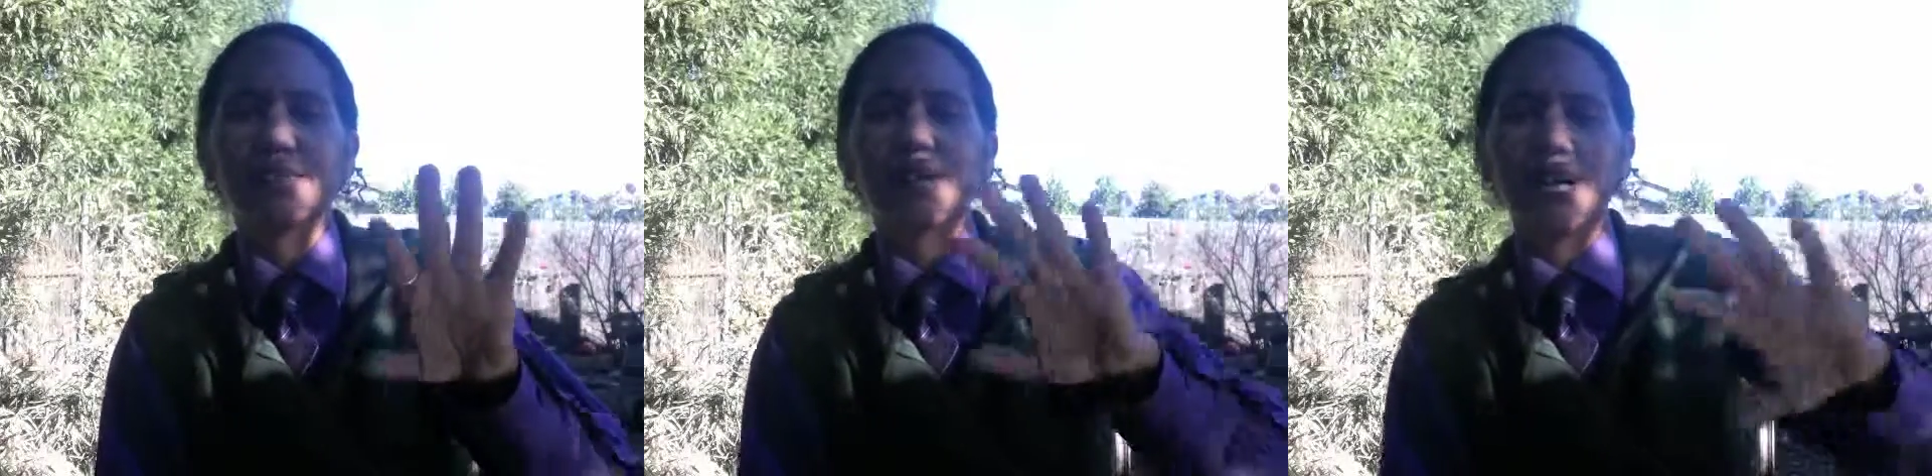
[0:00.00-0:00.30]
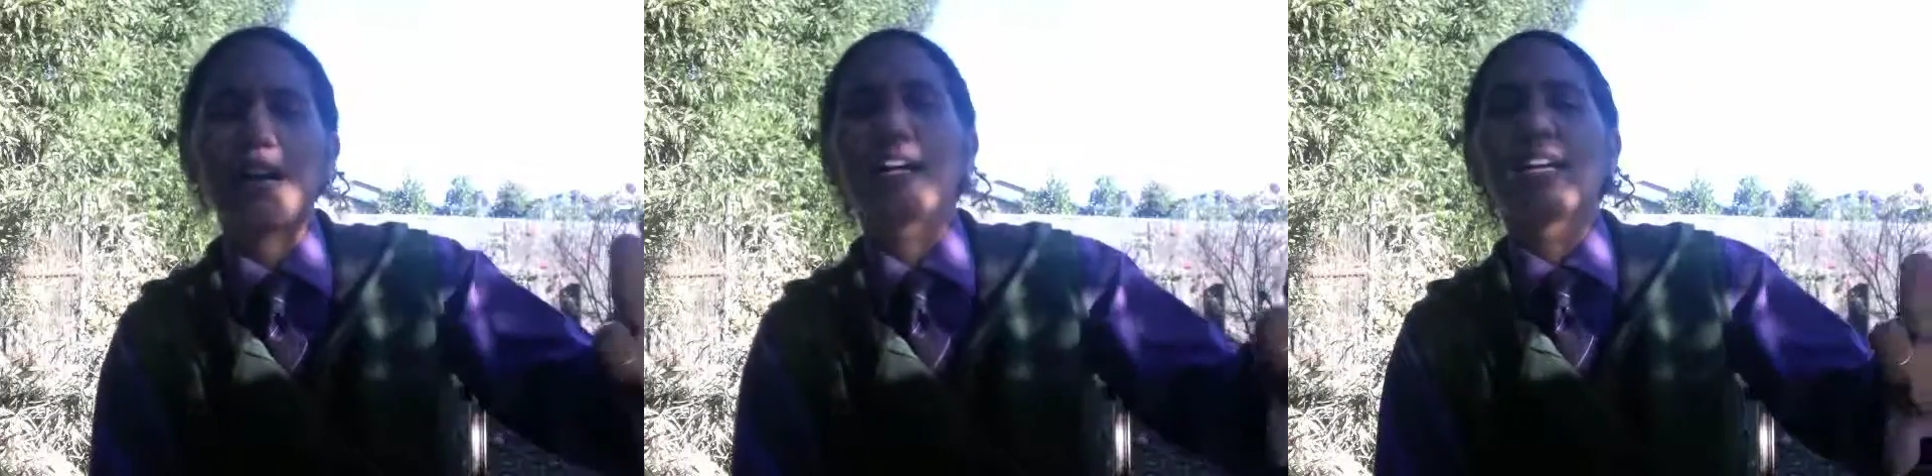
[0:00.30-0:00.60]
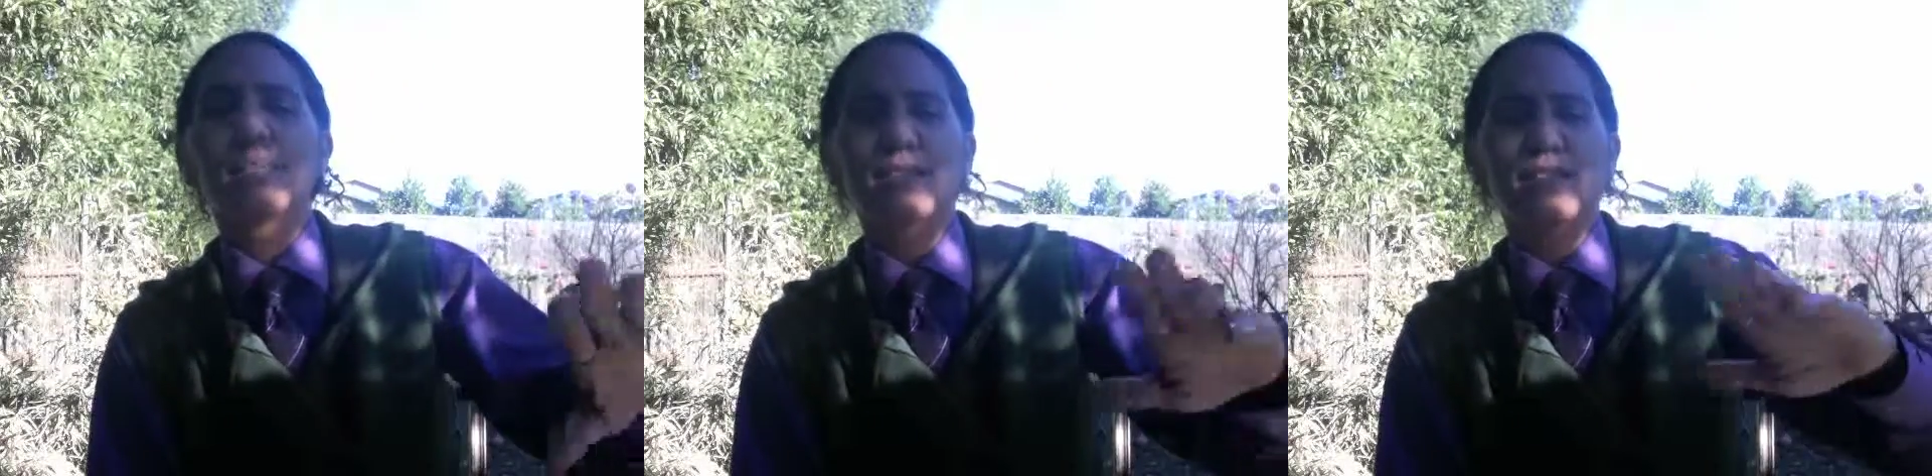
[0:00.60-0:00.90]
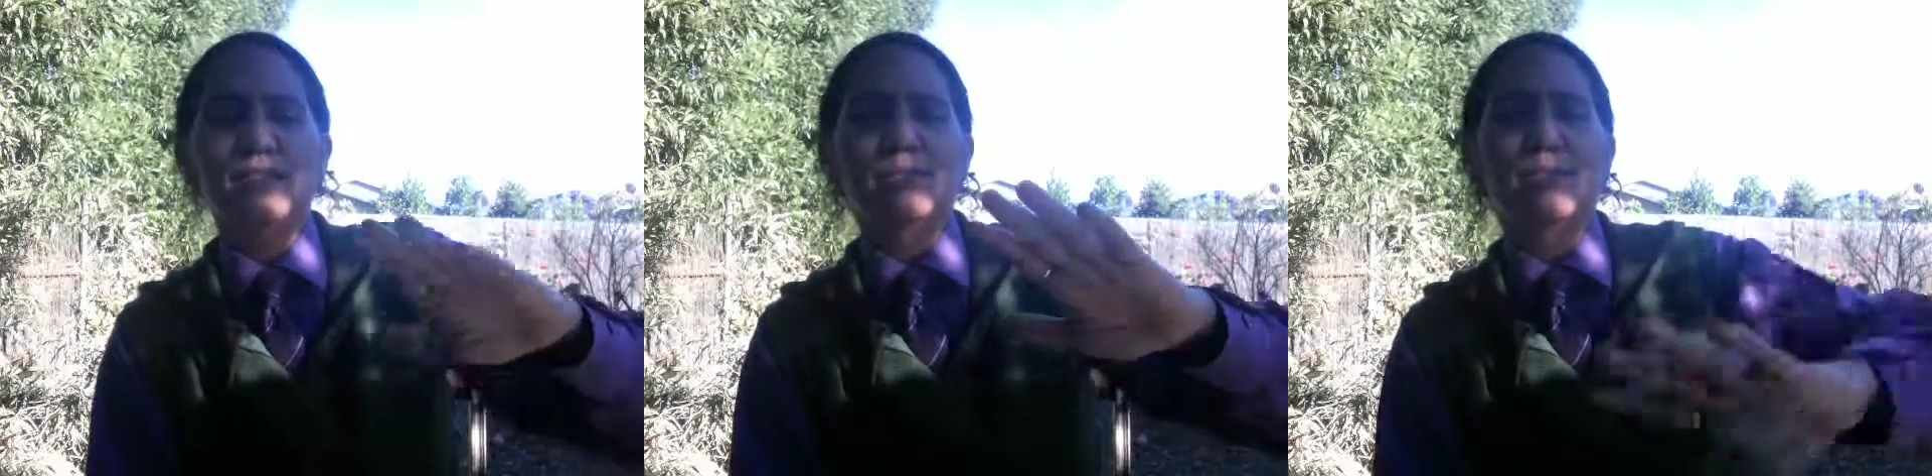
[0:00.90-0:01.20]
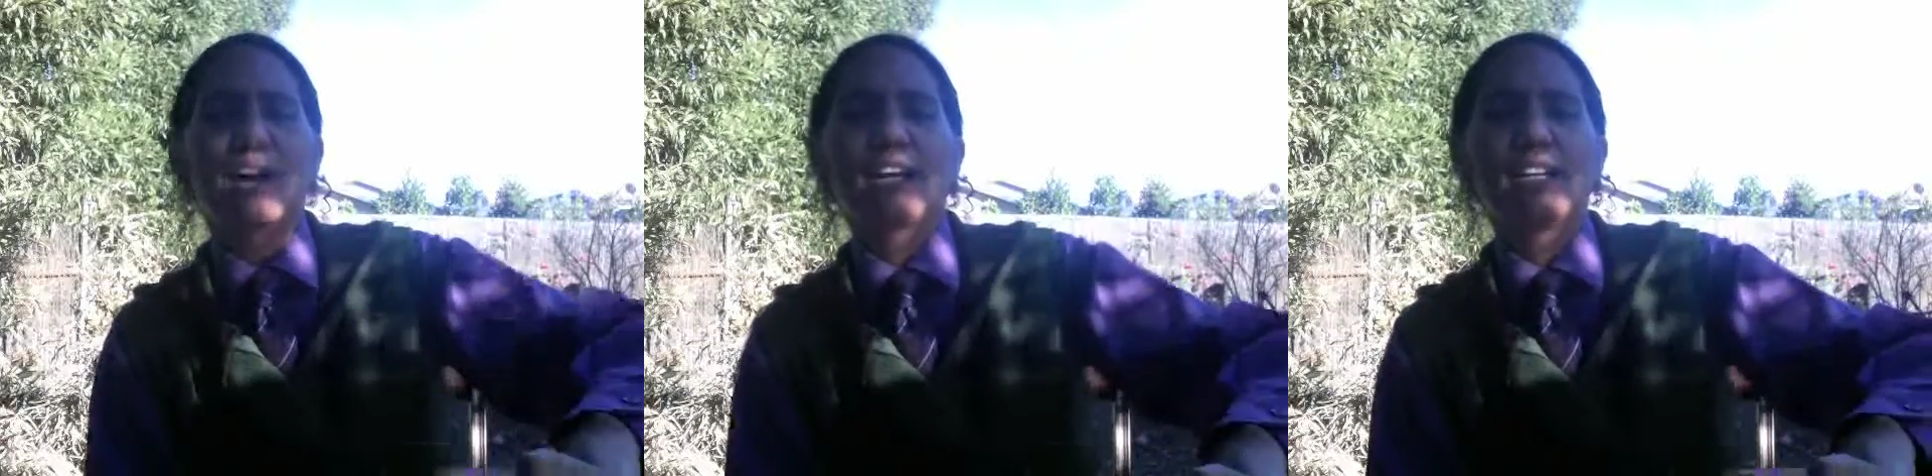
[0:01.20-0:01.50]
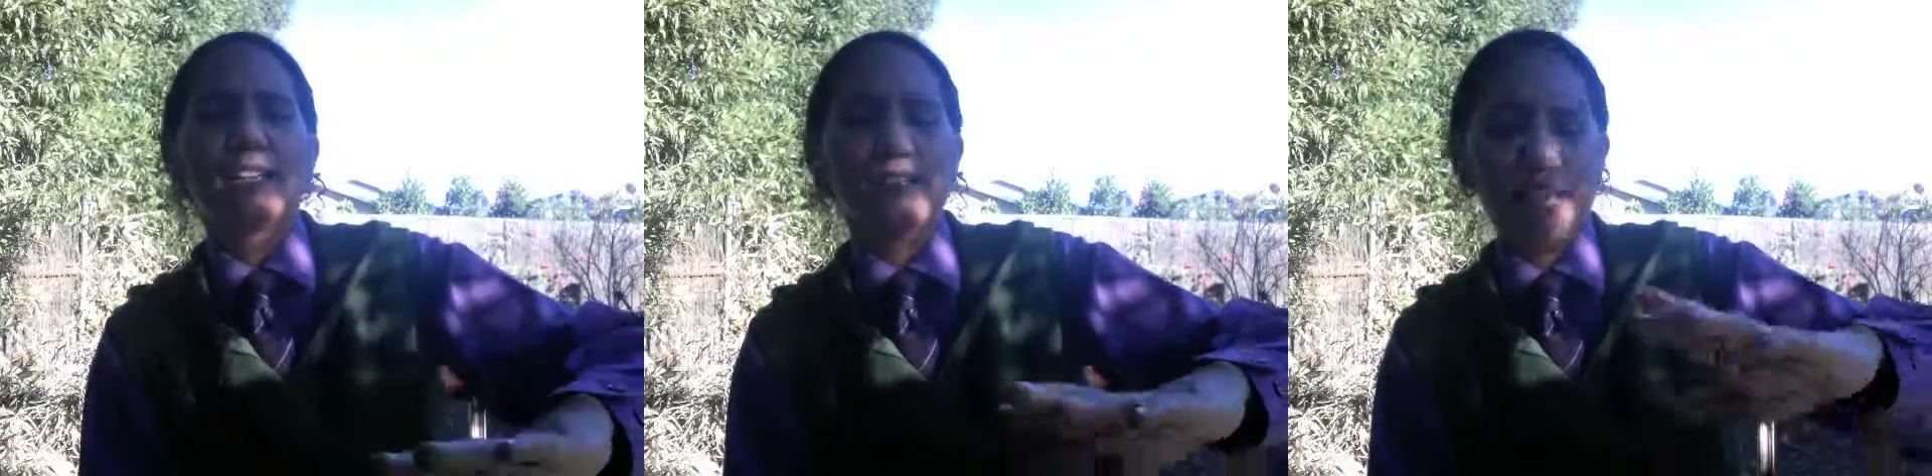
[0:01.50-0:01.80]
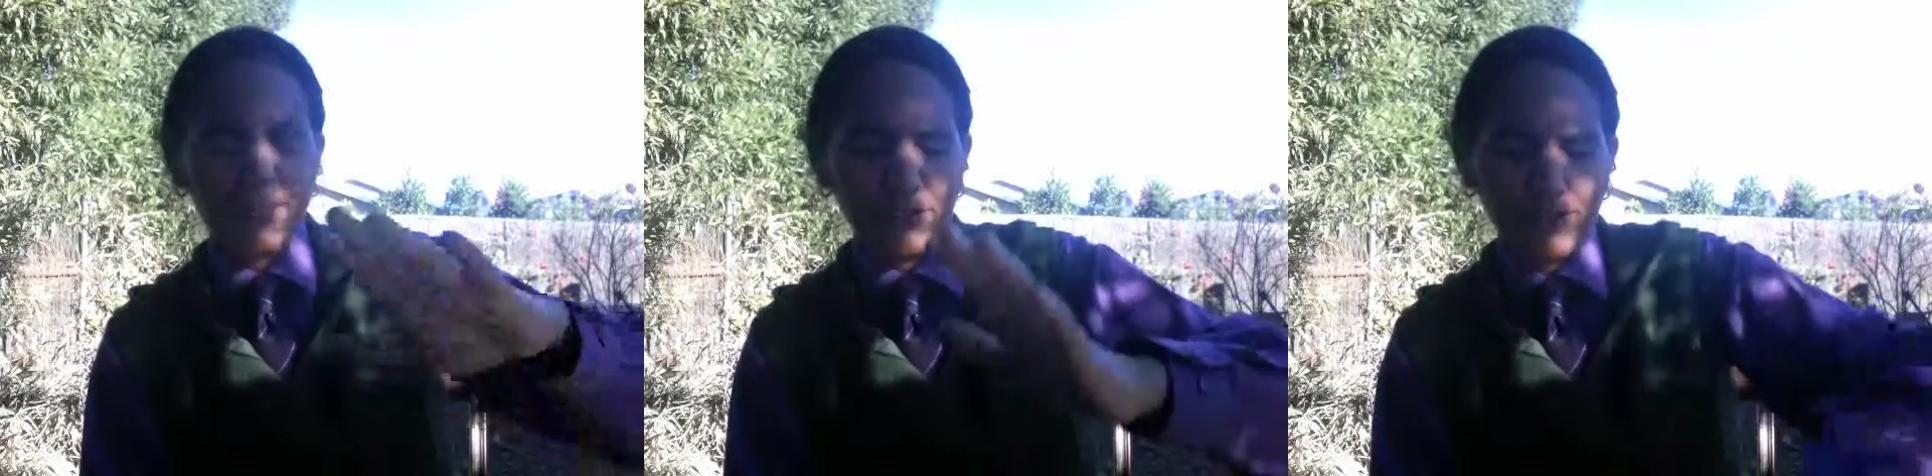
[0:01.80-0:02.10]
behind, because the body
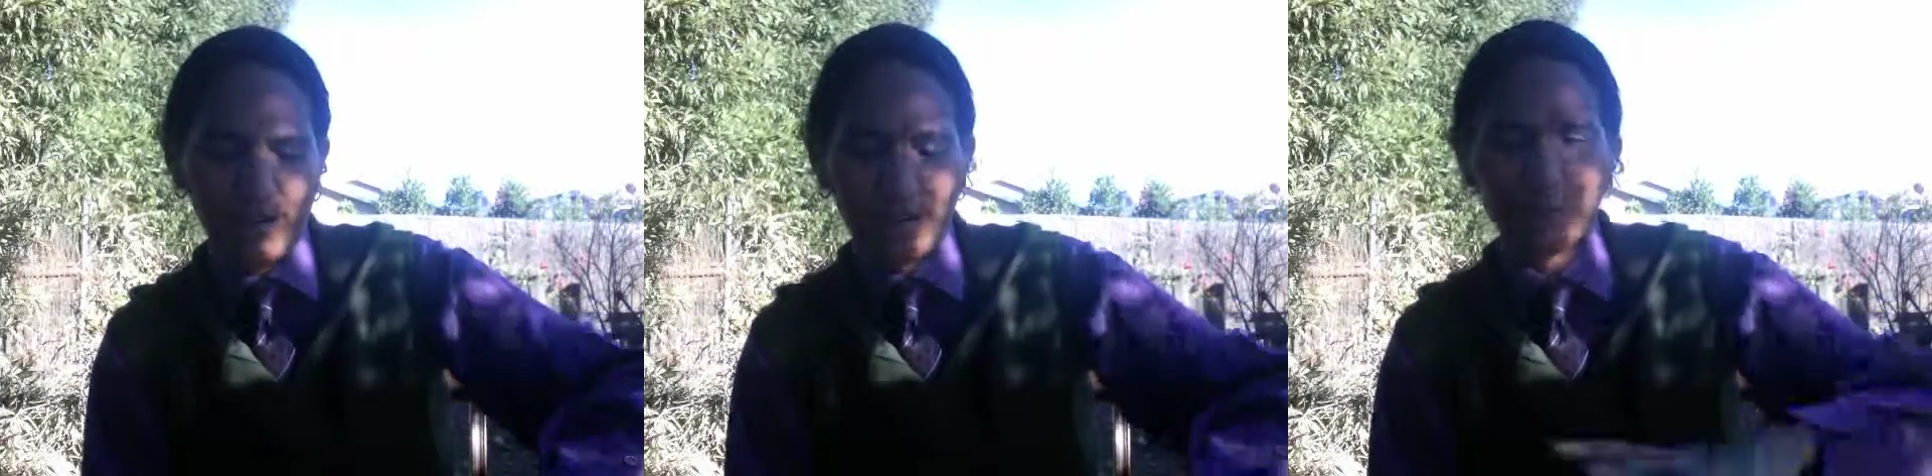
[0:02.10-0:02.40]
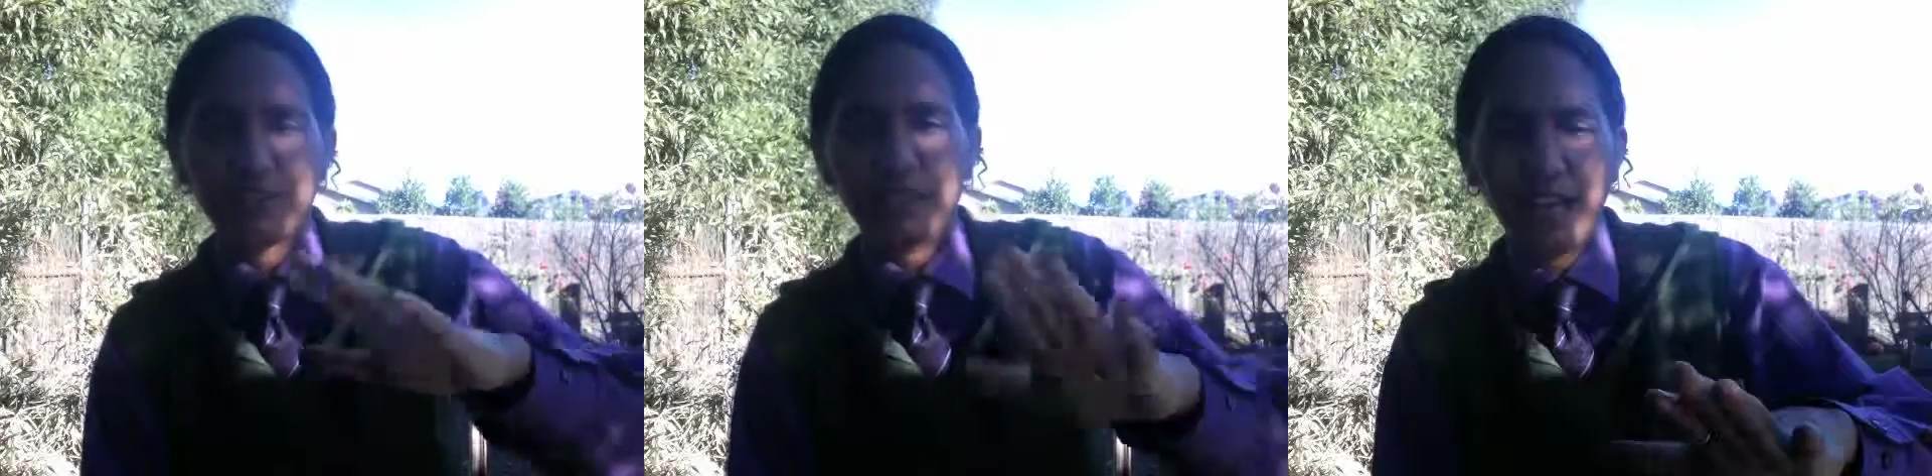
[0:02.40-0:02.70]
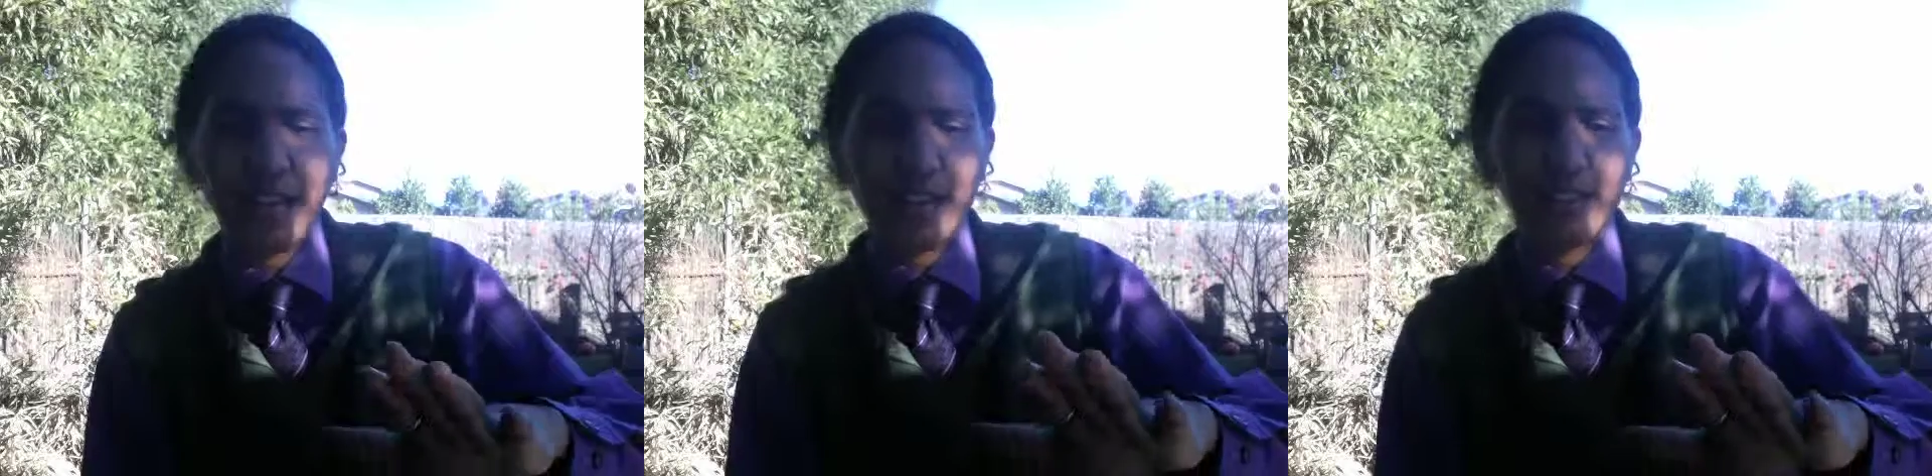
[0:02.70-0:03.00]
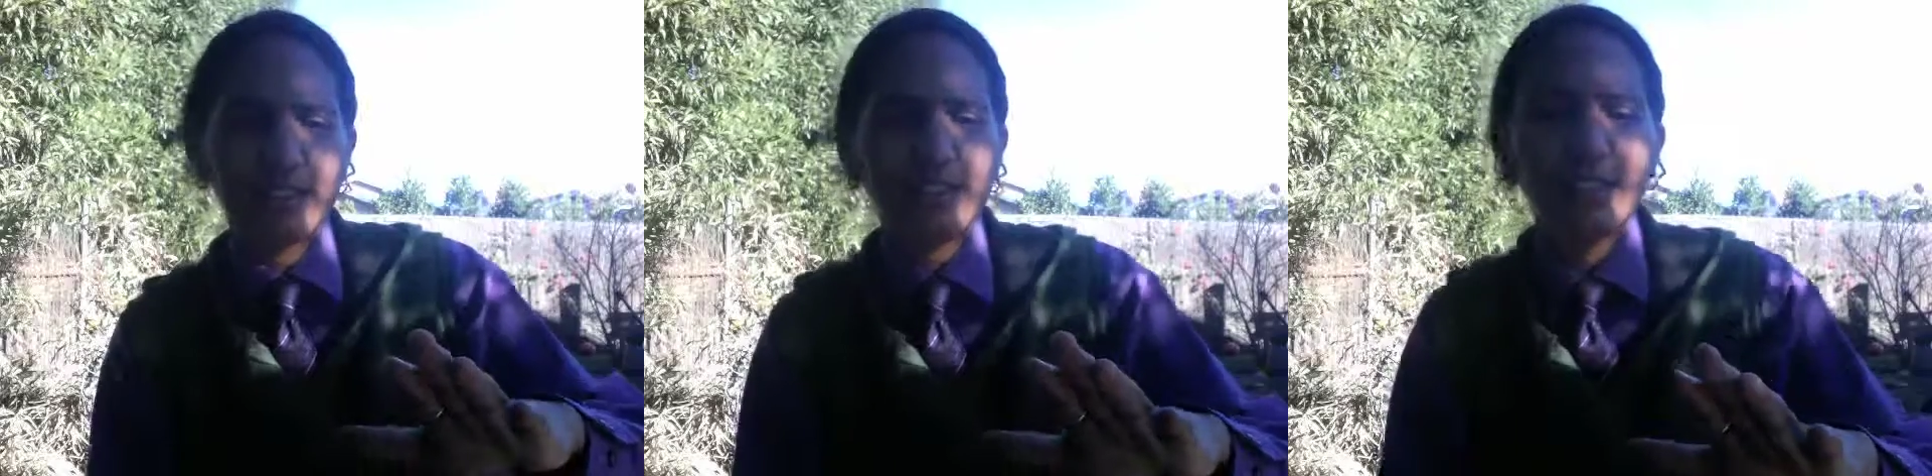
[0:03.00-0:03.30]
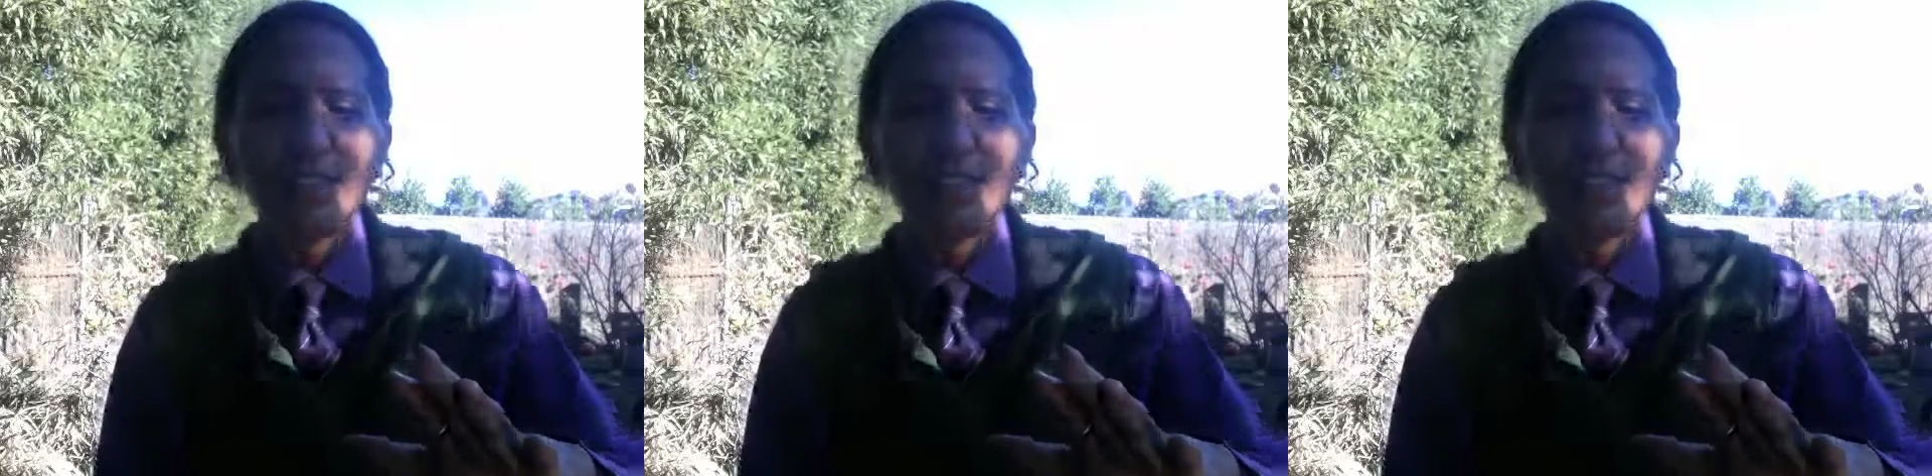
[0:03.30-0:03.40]
on the ground dead